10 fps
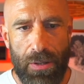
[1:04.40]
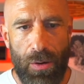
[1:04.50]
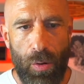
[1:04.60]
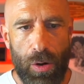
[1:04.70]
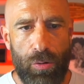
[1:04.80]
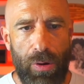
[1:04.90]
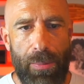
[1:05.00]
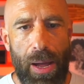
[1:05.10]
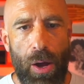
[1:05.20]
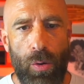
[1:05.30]
or create
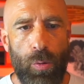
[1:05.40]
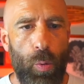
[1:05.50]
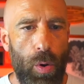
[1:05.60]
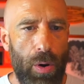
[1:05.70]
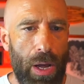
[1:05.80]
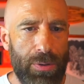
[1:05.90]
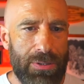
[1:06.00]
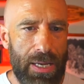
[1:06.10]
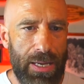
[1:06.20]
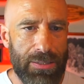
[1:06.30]
my own quote, I would
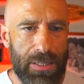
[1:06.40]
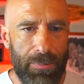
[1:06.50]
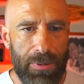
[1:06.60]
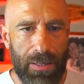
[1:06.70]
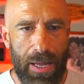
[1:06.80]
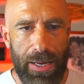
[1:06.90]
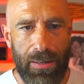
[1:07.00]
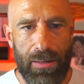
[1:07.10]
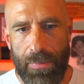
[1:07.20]
say something like,